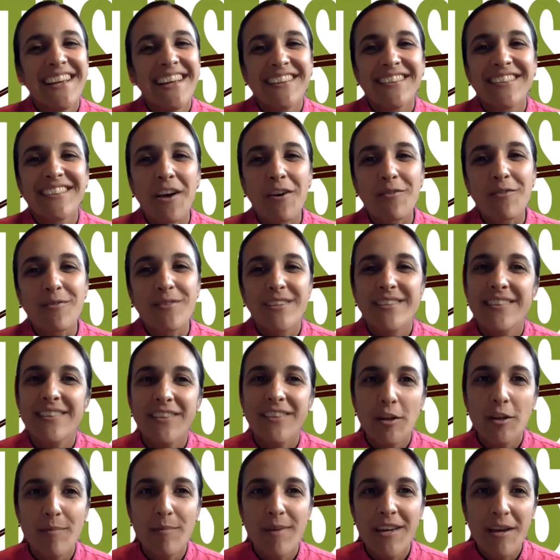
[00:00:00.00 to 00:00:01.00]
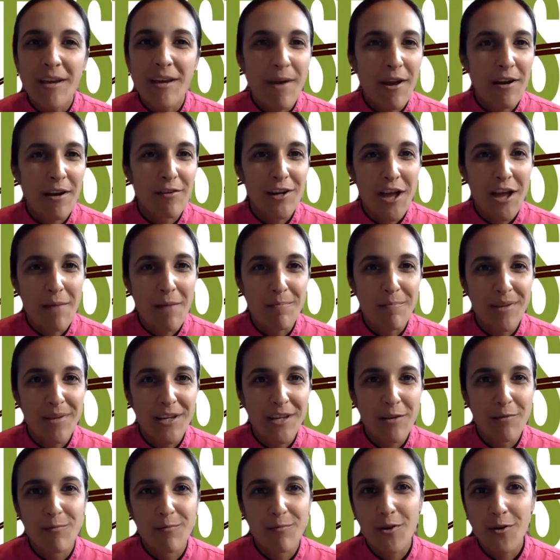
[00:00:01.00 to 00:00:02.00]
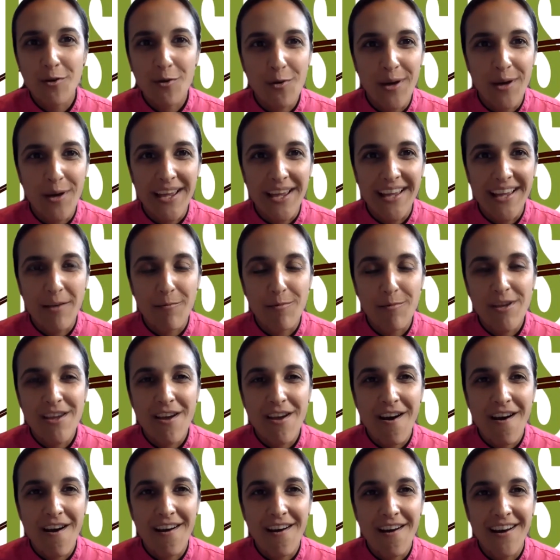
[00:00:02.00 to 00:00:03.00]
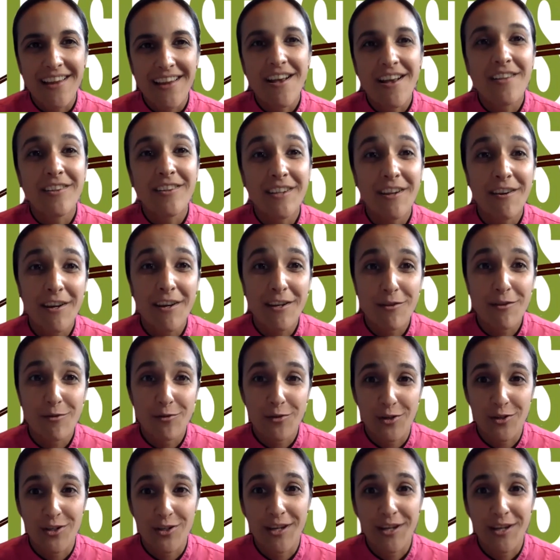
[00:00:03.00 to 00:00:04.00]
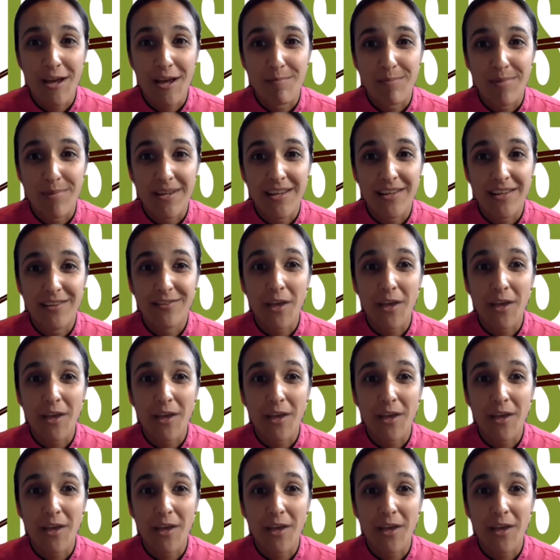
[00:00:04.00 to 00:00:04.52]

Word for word: So just a little bit about our company real quick. We are a culinary nutrition company.